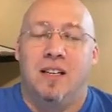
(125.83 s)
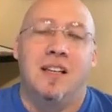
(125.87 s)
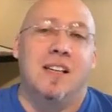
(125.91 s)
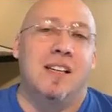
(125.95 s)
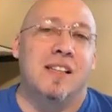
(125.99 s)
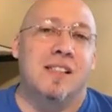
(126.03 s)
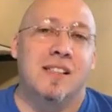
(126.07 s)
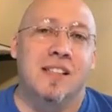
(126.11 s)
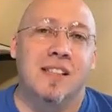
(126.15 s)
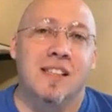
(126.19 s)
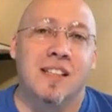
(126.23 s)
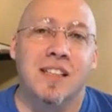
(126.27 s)

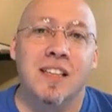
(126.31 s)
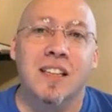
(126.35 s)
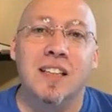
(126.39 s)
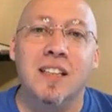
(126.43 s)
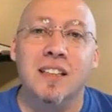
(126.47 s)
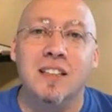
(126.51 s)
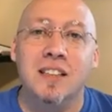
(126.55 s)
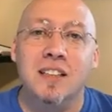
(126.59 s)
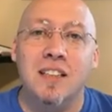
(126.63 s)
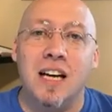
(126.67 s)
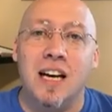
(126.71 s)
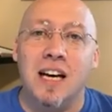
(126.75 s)
It's
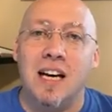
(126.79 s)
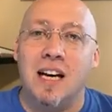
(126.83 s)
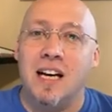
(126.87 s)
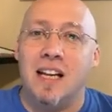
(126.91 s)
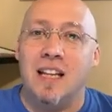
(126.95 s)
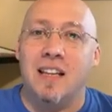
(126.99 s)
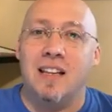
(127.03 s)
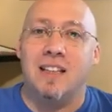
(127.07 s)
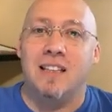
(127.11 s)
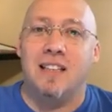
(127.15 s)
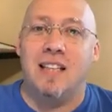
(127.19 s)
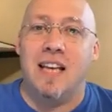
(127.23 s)
good
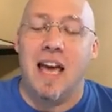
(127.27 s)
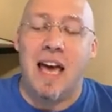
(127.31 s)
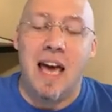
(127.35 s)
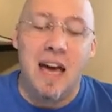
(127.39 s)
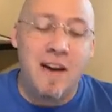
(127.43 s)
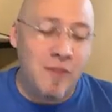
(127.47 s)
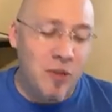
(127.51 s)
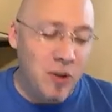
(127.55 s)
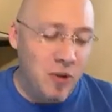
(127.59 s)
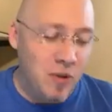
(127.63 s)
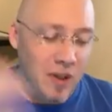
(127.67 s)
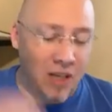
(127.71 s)
uh, to
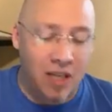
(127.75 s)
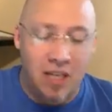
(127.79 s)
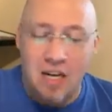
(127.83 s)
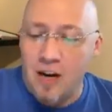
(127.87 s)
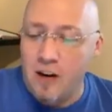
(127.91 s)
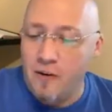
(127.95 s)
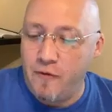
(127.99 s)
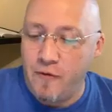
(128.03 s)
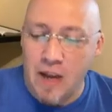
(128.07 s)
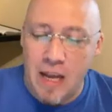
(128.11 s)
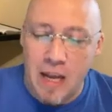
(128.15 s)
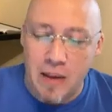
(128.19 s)
have you in
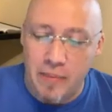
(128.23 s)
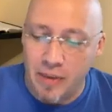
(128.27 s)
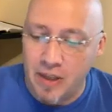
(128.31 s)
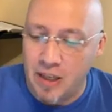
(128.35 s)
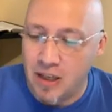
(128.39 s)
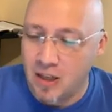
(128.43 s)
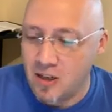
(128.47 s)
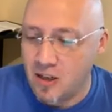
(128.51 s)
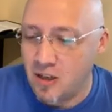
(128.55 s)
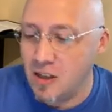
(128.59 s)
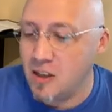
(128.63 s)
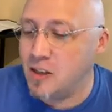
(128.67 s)
our
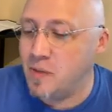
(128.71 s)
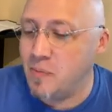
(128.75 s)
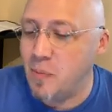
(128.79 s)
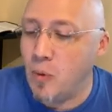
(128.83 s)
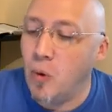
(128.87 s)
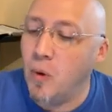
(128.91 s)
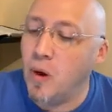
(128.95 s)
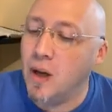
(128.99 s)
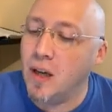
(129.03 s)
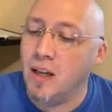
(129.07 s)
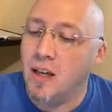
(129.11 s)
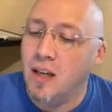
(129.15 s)
family at
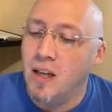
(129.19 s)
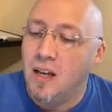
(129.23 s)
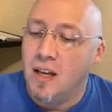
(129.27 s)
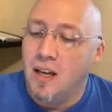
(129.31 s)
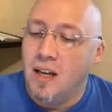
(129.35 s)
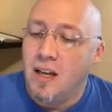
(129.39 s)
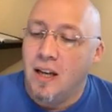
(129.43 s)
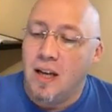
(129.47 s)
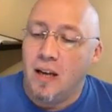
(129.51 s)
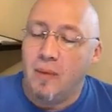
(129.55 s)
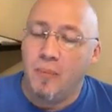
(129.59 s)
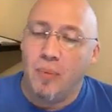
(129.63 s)
Crosspoint
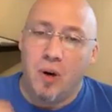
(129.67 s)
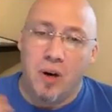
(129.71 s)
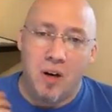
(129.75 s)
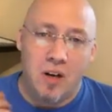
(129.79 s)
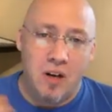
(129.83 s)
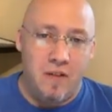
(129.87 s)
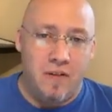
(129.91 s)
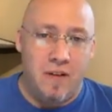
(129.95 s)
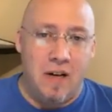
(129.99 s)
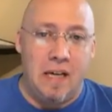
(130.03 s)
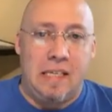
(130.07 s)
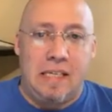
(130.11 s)
and
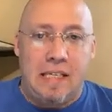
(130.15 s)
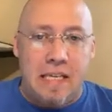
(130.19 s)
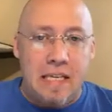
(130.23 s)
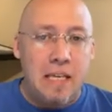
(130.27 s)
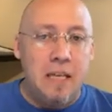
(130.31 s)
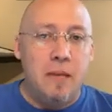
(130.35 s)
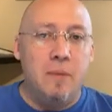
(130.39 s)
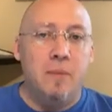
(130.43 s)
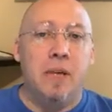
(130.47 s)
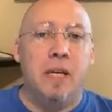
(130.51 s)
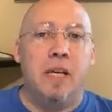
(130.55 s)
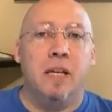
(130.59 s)
part of our
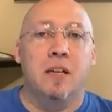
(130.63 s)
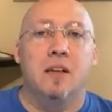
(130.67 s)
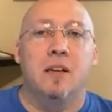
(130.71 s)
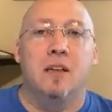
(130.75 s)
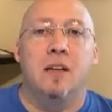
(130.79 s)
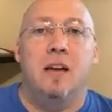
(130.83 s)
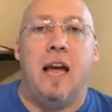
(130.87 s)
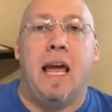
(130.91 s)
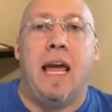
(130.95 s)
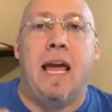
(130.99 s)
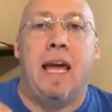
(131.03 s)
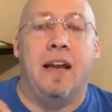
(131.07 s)
team
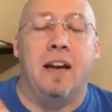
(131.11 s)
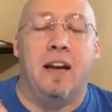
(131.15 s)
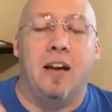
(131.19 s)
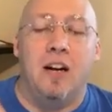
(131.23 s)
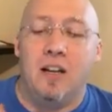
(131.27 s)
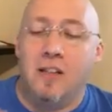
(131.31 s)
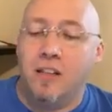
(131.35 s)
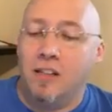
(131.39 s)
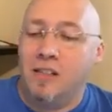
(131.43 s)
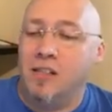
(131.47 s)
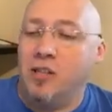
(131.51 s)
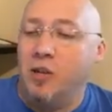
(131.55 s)
here and
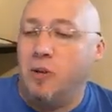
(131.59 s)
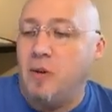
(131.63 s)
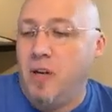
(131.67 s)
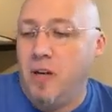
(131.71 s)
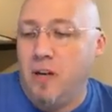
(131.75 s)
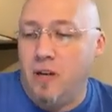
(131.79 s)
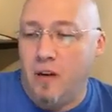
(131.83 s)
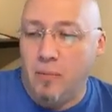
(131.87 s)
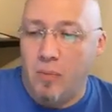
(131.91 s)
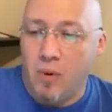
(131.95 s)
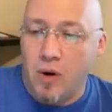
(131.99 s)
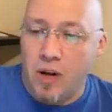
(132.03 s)
also
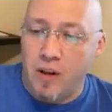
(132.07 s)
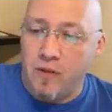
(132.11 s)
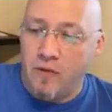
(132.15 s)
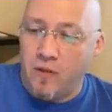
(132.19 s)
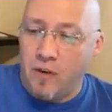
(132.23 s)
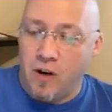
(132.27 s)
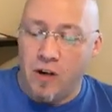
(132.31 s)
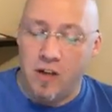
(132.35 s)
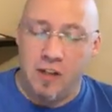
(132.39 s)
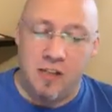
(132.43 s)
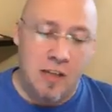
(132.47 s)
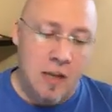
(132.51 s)
here at Pray
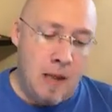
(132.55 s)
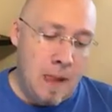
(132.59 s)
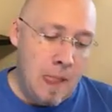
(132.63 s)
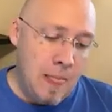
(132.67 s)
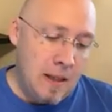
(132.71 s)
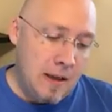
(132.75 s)
First.